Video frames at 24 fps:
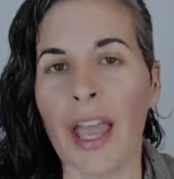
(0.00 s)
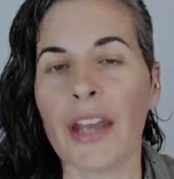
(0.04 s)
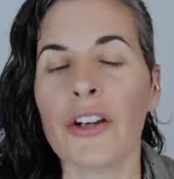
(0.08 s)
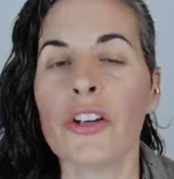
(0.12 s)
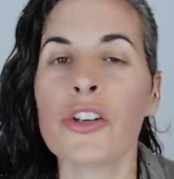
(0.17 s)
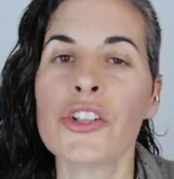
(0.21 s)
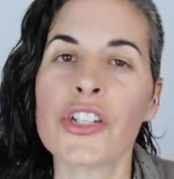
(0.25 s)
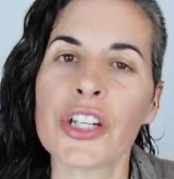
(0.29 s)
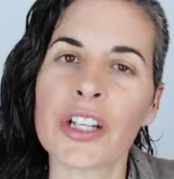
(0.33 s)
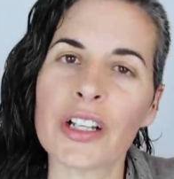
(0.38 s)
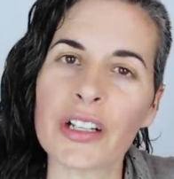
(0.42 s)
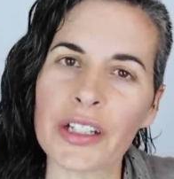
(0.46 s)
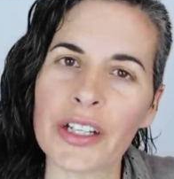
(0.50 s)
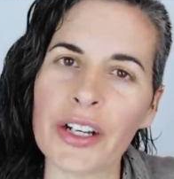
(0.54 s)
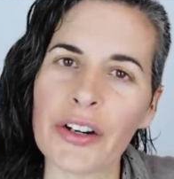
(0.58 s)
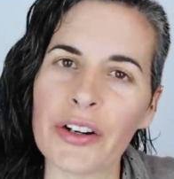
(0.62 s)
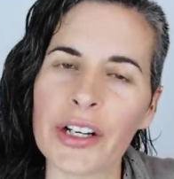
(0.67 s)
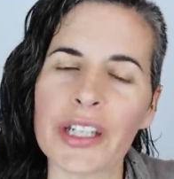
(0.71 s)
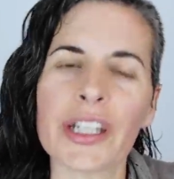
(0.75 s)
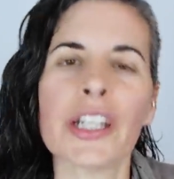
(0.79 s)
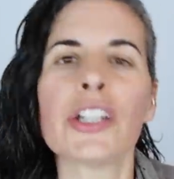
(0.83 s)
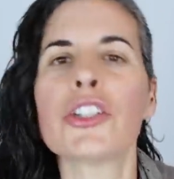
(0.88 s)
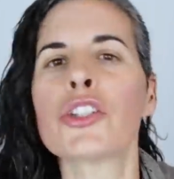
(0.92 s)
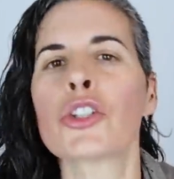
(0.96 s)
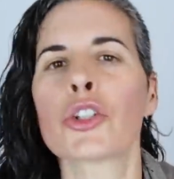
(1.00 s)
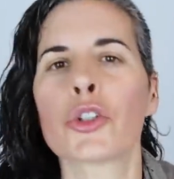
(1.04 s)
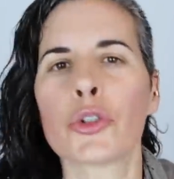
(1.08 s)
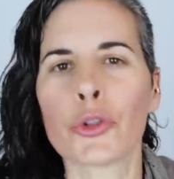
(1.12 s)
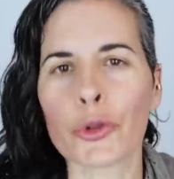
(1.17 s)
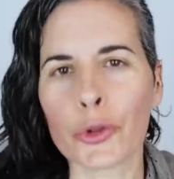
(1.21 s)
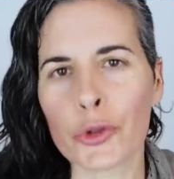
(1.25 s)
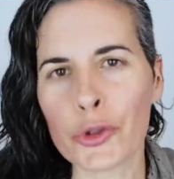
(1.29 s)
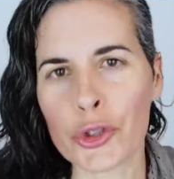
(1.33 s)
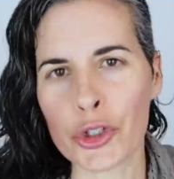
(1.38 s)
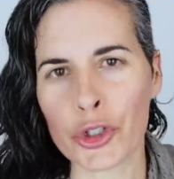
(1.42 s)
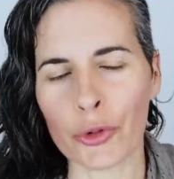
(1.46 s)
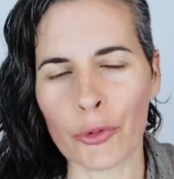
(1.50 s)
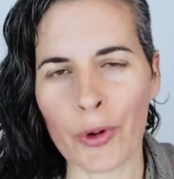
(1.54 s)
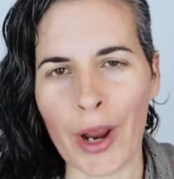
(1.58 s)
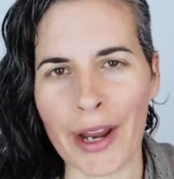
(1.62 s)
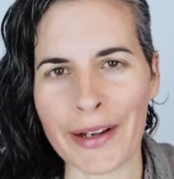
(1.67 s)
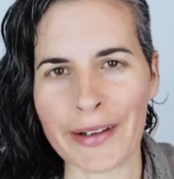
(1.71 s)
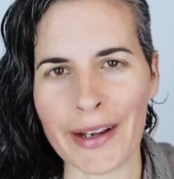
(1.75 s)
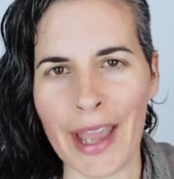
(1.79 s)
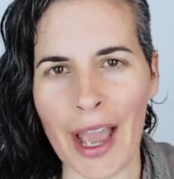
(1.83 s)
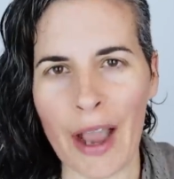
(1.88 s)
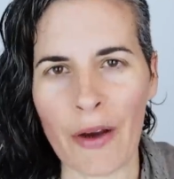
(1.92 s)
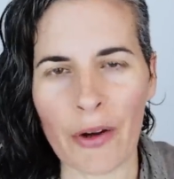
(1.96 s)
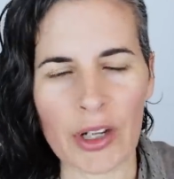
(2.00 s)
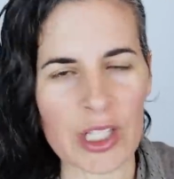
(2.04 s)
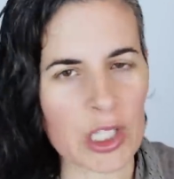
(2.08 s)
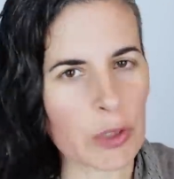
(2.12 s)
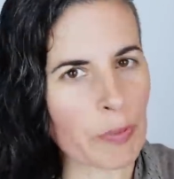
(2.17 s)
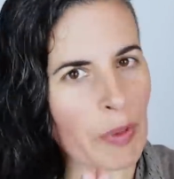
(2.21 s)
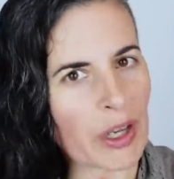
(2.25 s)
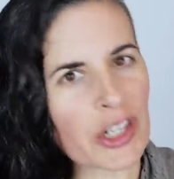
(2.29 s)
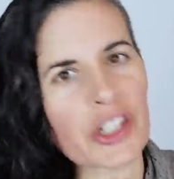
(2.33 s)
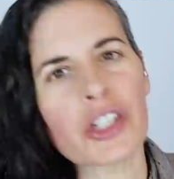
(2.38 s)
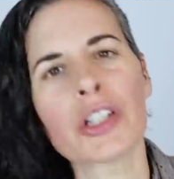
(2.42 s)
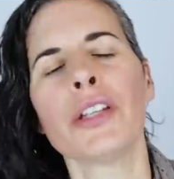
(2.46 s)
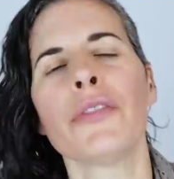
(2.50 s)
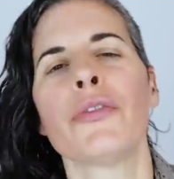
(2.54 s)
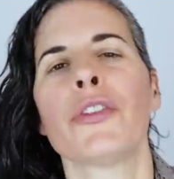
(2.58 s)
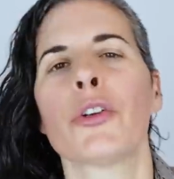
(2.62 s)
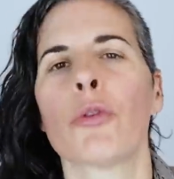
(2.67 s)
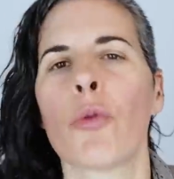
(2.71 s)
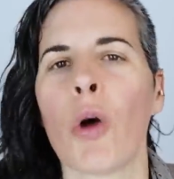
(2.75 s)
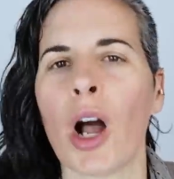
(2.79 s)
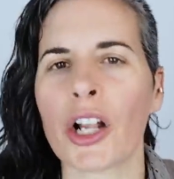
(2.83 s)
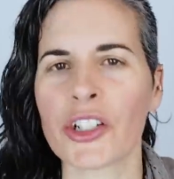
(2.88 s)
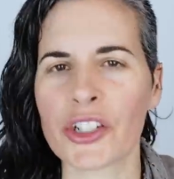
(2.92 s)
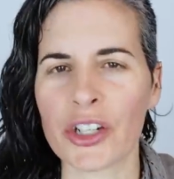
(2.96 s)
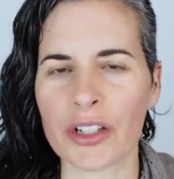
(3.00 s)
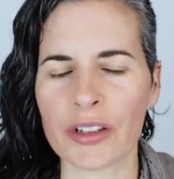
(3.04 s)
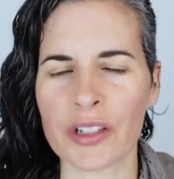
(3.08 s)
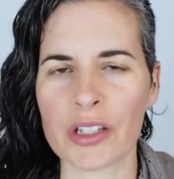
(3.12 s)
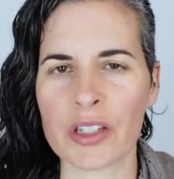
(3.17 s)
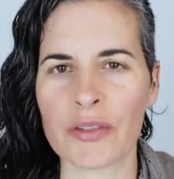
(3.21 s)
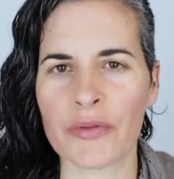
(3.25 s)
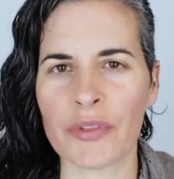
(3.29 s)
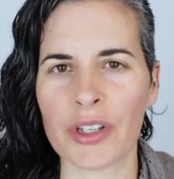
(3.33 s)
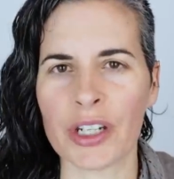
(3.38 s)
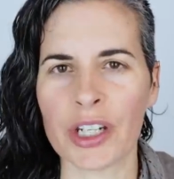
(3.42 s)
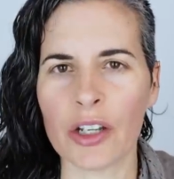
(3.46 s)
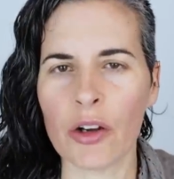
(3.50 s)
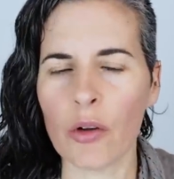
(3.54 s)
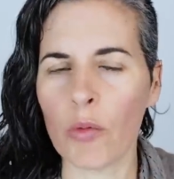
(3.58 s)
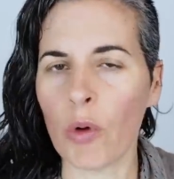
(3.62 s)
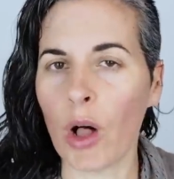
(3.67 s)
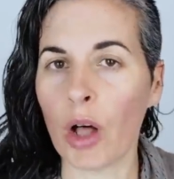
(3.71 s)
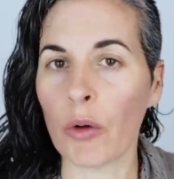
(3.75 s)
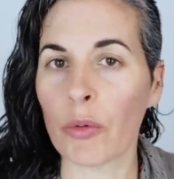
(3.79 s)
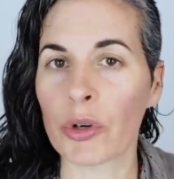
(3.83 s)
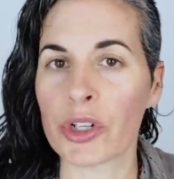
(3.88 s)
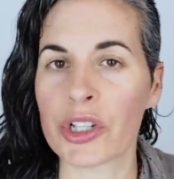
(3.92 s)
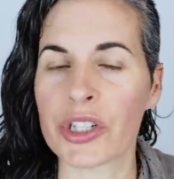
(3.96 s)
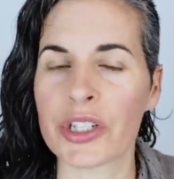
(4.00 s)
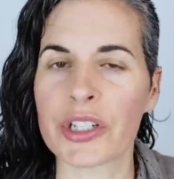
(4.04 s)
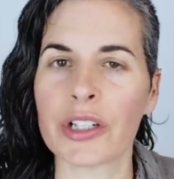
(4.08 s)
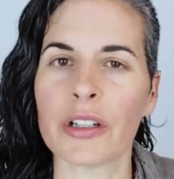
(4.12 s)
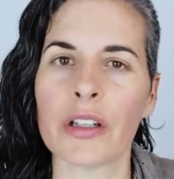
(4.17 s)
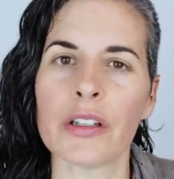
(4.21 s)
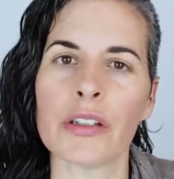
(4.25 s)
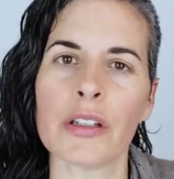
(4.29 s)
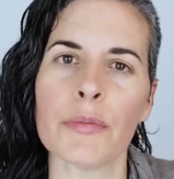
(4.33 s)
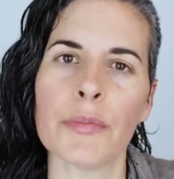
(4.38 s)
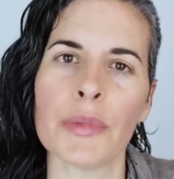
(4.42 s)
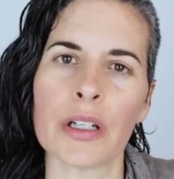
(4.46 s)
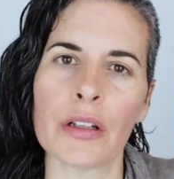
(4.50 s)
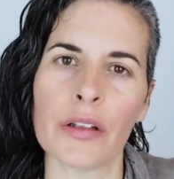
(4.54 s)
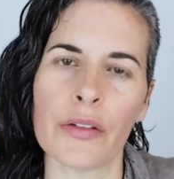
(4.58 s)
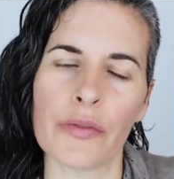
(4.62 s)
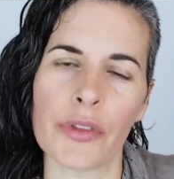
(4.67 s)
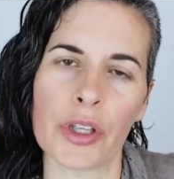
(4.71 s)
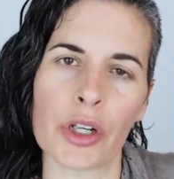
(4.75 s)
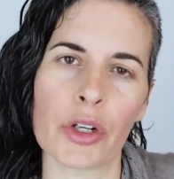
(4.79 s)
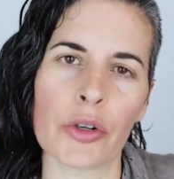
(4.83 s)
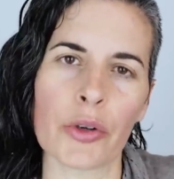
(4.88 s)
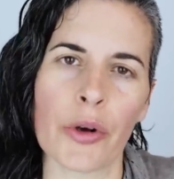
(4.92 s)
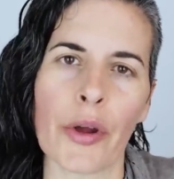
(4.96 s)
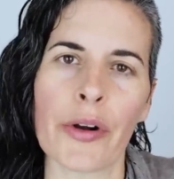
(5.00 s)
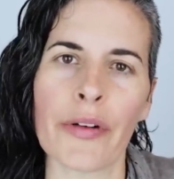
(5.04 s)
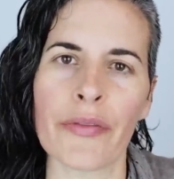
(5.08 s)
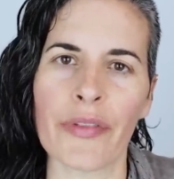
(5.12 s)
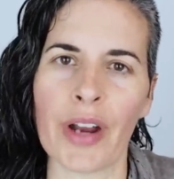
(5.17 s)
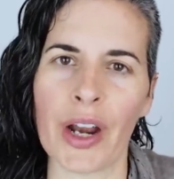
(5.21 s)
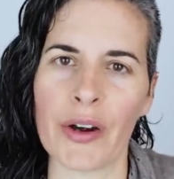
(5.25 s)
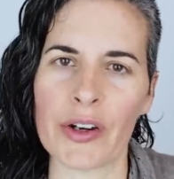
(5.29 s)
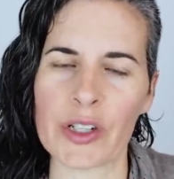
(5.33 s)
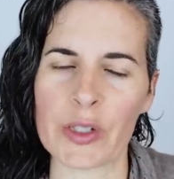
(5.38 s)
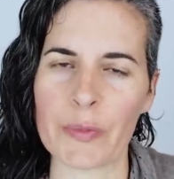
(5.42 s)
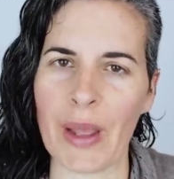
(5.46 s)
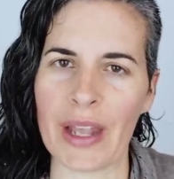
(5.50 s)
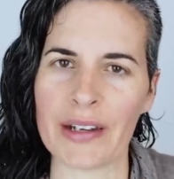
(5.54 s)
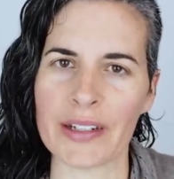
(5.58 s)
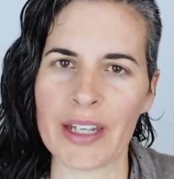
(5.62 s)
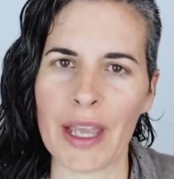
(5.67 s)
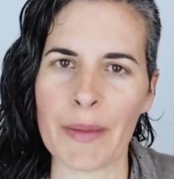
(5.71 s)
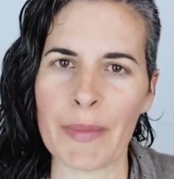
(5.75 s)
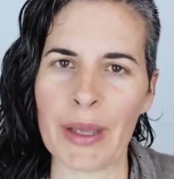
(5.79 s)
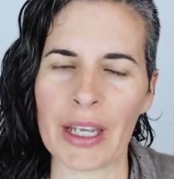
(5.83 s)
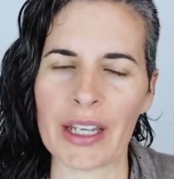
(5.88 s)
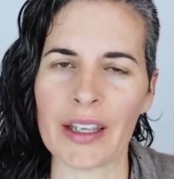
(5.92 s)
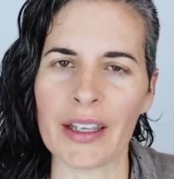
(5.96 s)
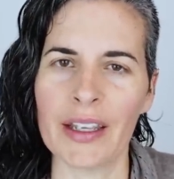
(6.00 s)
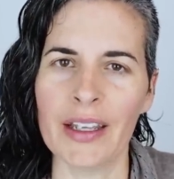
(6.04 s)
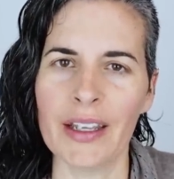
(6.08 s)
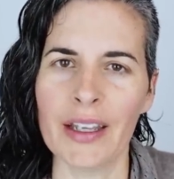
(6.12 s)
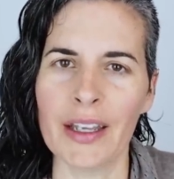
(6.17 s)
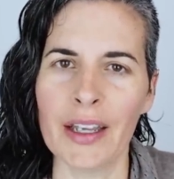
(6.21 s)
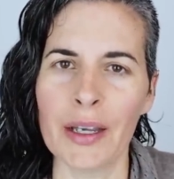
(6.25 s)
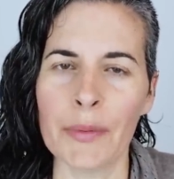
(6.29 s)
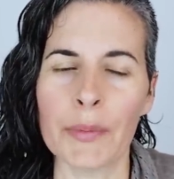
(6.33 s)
Energy clearing is crucial right now, especially if you're watching this video while we're still in the middle of the coronavirus pandemic.